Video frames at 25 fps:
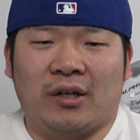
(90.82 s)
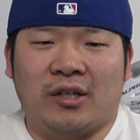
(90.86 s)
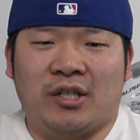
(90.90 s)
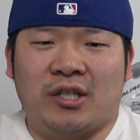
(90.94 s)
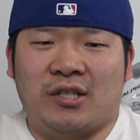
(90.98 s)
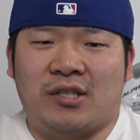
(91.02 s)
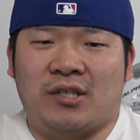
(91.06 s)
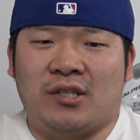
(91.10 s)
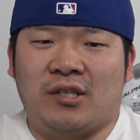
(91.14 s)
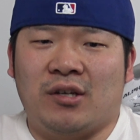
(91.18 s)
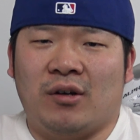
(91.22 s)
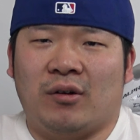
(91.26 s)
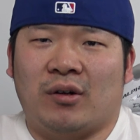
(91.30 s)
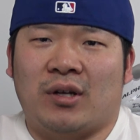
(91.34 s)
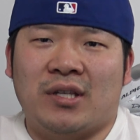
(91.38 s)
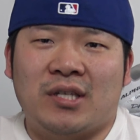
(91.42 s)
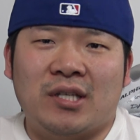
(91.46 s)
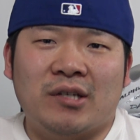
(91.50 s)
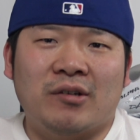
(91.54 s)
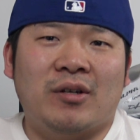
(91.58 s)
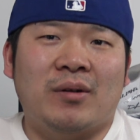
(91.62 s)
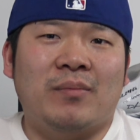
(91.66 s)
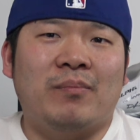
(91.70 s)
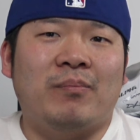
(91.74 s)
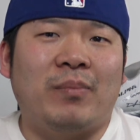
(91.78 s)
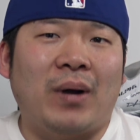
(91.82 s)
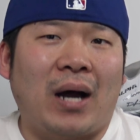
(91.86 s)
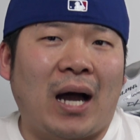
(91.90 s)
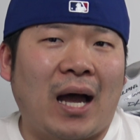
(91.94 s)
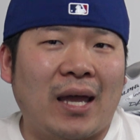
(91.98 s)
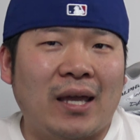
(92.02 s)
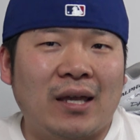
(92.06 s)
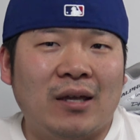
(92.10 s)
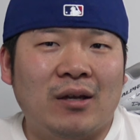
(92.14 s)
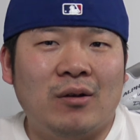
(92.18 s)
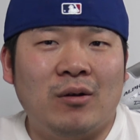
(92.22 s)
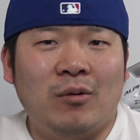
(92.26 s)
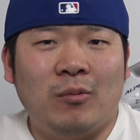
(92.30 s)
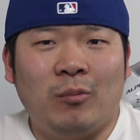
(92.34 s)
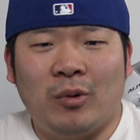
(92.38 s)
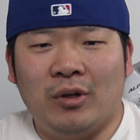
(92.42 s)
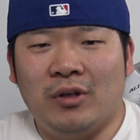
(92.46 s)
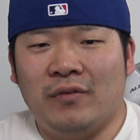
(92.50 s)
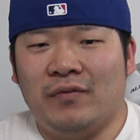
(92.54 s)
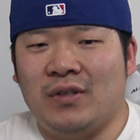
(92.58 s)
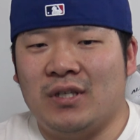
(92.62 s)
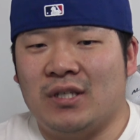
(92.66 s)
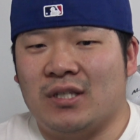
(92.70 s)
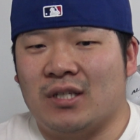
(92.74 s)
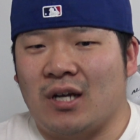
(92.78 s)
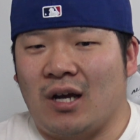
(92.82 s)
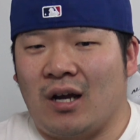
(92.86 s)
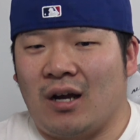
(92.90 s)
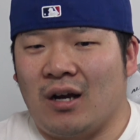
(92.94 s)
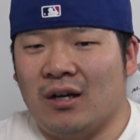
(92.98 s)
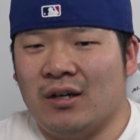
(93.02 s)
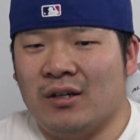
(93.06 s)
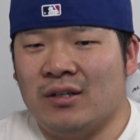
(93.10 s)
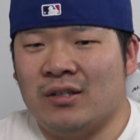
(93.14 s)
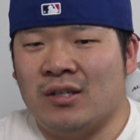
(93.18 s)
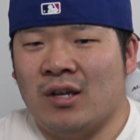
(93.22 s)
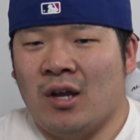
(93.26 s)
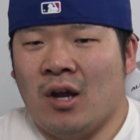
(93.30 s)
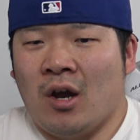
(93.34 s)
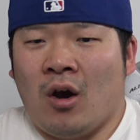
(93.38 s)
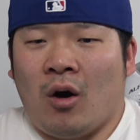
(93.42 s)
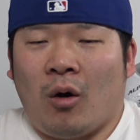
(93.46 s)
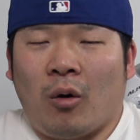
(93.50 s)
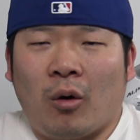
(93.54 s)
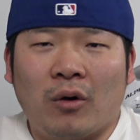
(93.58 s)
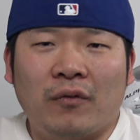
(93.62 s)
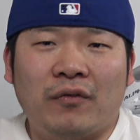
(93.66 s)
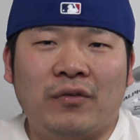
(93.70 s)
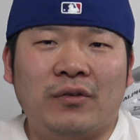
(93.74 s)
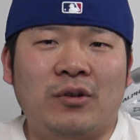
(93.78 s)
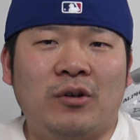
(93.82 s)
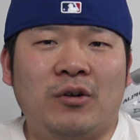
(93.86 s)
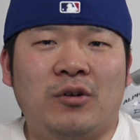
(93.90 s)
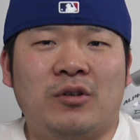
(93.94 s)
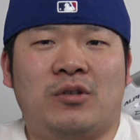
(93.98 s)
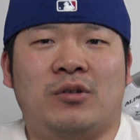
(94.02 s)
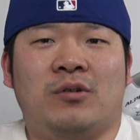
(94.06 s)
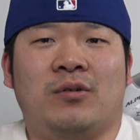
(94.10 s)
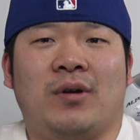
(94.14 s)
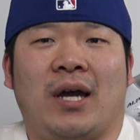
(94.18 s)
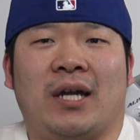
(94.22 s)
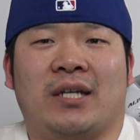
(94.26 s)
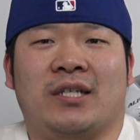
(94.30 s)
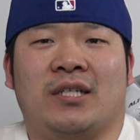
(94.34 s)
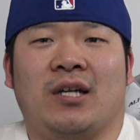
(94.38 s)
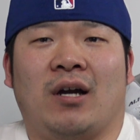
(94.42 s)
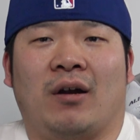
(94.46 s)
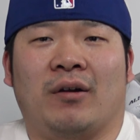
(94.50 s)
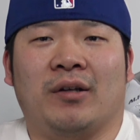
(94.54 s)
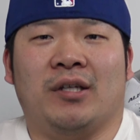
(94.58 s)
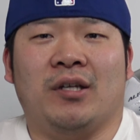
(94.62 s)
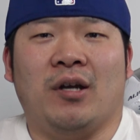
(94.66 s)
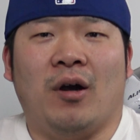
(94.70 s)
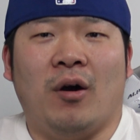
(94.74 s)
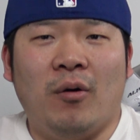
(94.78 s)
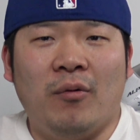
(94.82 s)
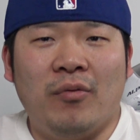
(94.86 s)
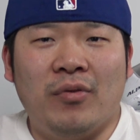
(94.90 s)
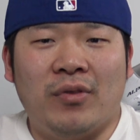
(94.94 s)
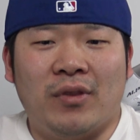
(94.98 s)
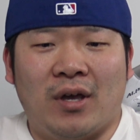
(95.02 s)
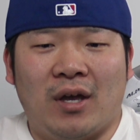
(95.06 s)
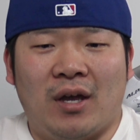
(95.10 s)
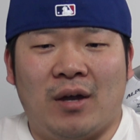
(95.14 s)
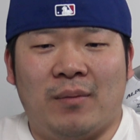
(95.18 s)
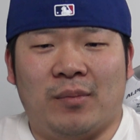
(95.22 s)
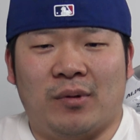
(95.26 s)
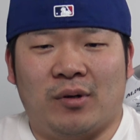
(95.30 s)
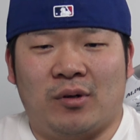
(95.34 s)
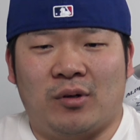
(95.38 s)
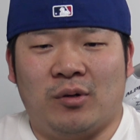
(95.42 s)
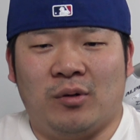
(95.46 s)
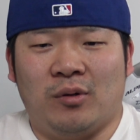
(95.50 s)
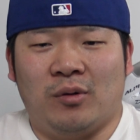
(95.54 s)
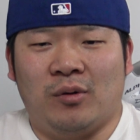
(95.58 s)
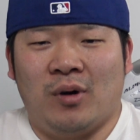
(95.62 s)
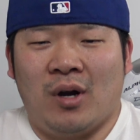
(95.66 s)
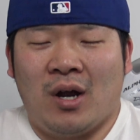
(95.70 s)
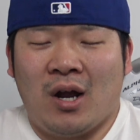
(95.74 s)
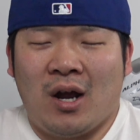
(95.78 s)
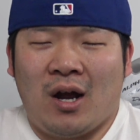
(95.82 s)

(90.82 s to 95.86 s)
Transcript: just, considering buying one of these cars, or for those who actually already own them, who